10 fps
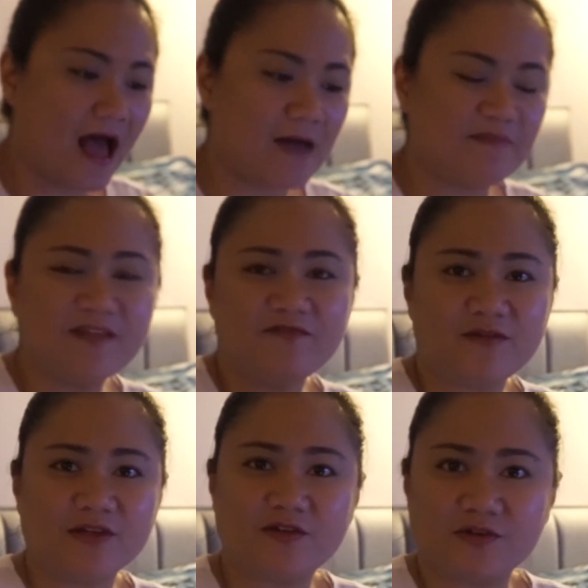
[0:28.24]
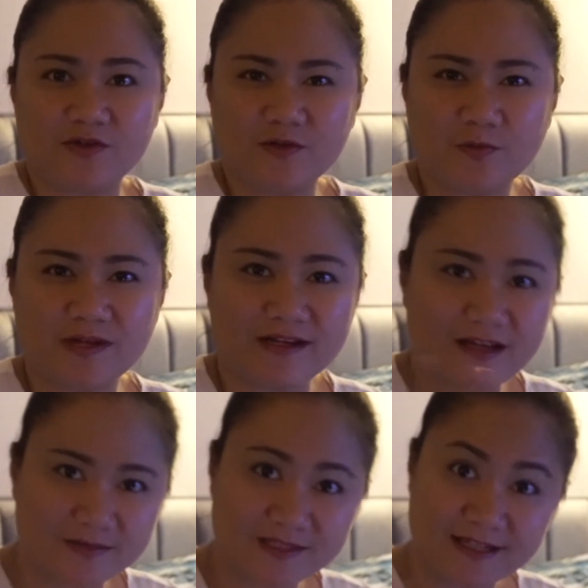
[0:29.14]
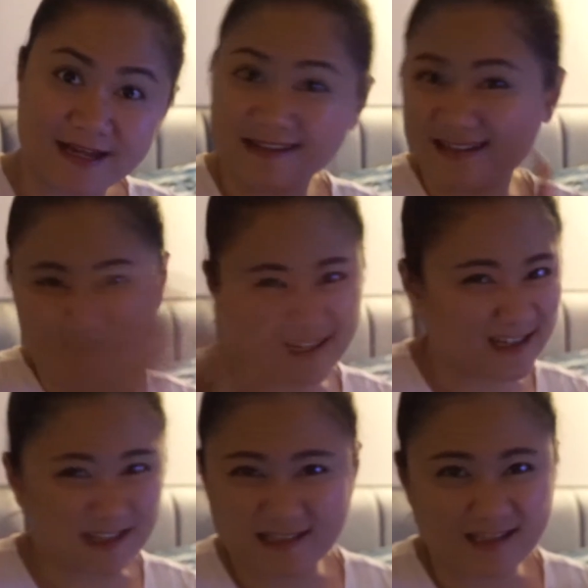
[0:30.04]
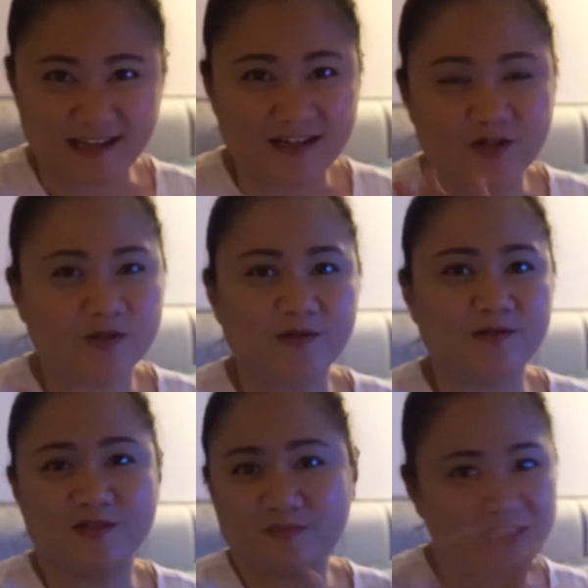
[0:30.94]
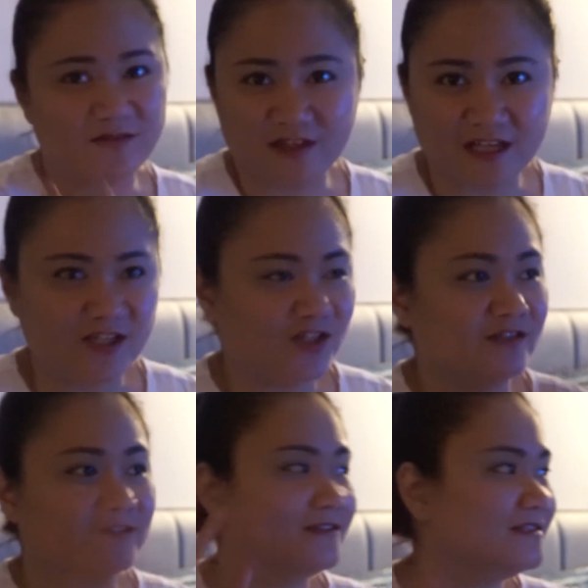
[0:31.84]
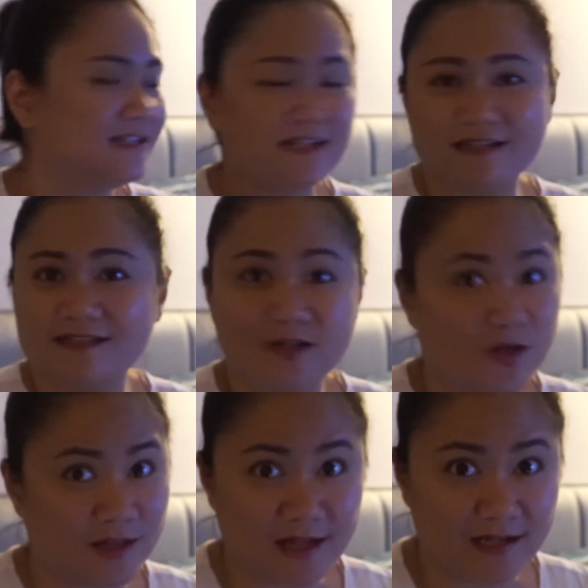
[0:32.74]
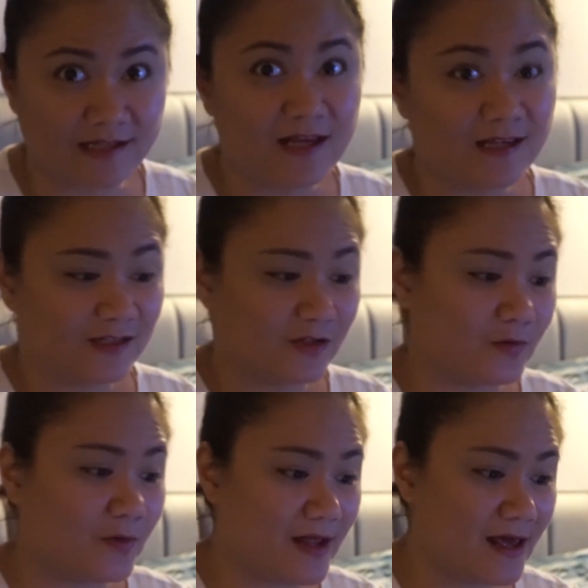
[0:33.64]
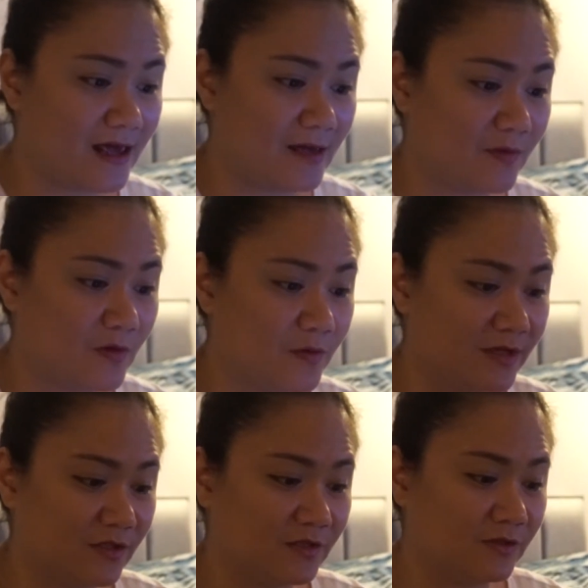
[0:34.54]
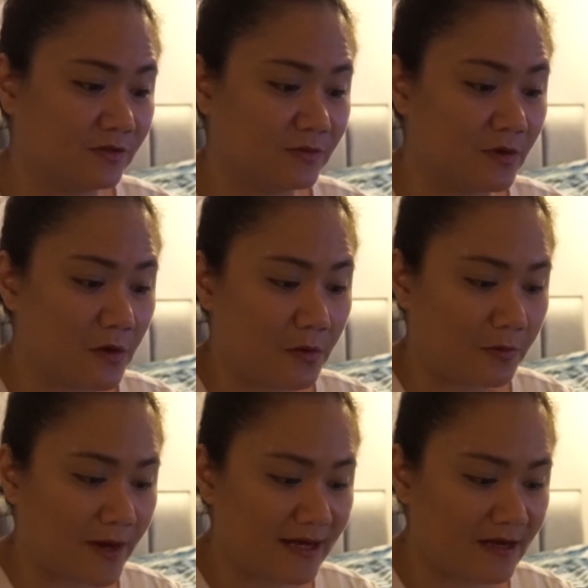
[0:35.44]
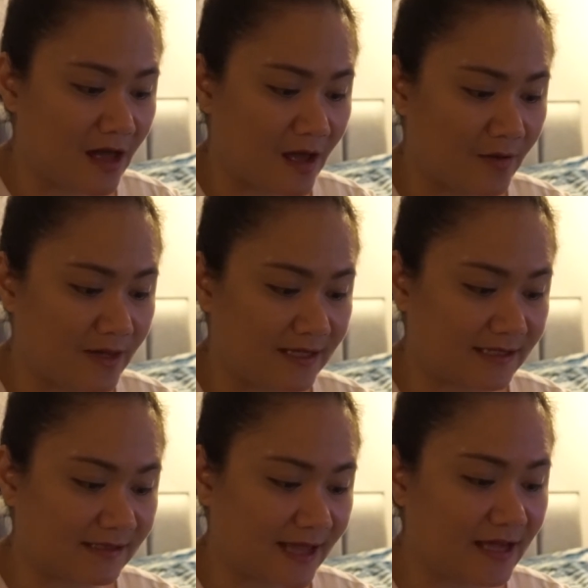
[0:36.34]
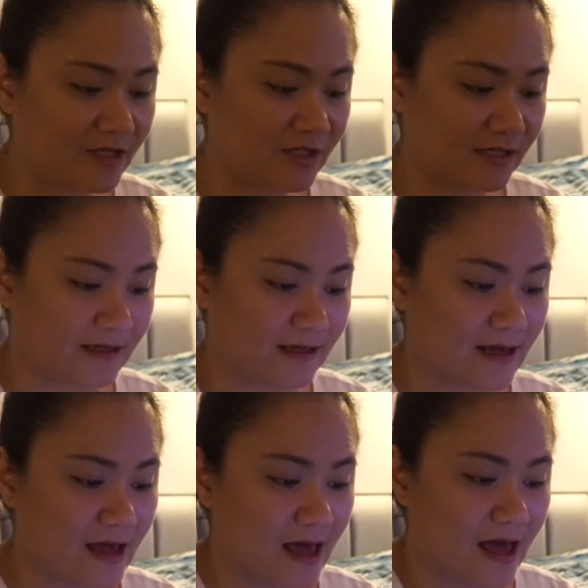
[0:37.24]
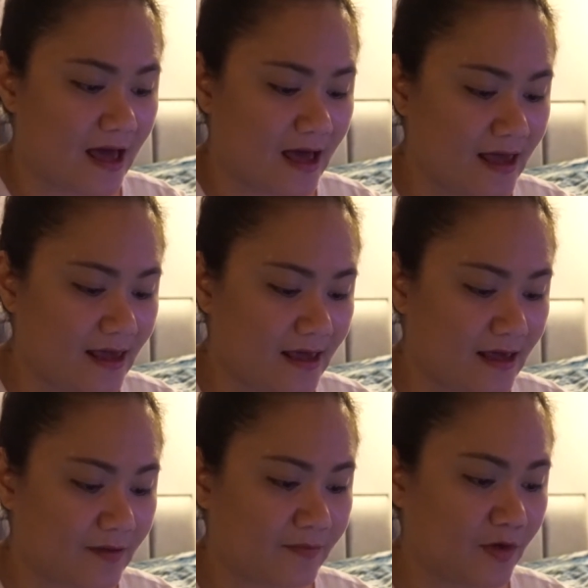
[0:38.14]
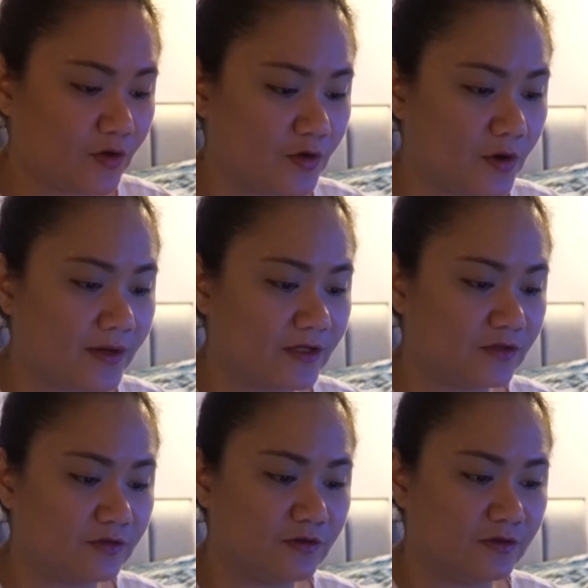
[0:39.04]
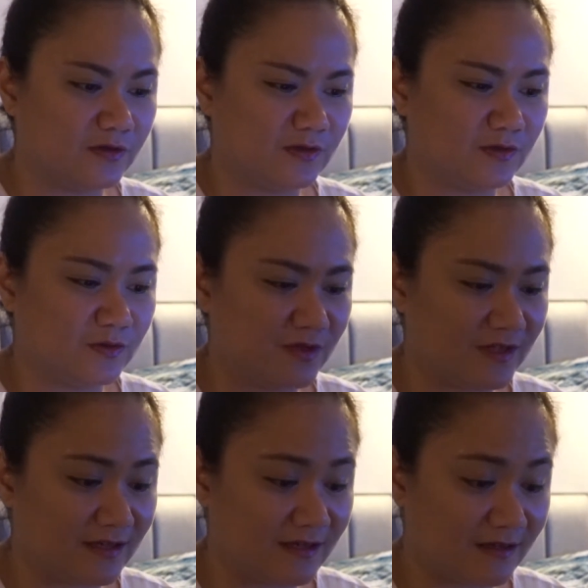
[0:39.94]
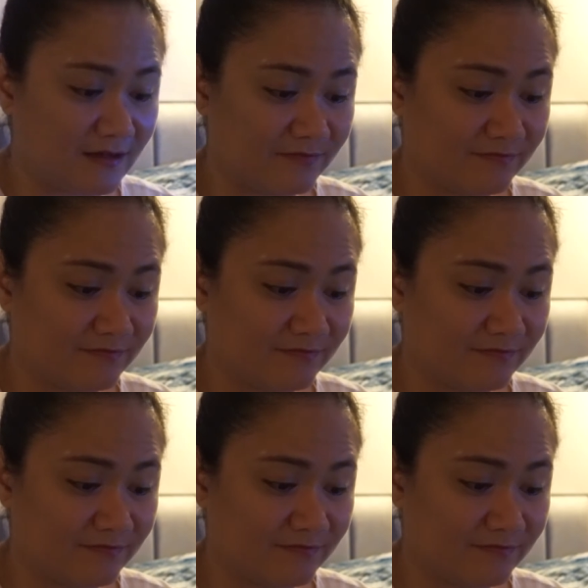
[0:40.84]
I'm not very good when it comes to like the technical specifications and details and all that. So what I am going to do right now is actually I am going to go to the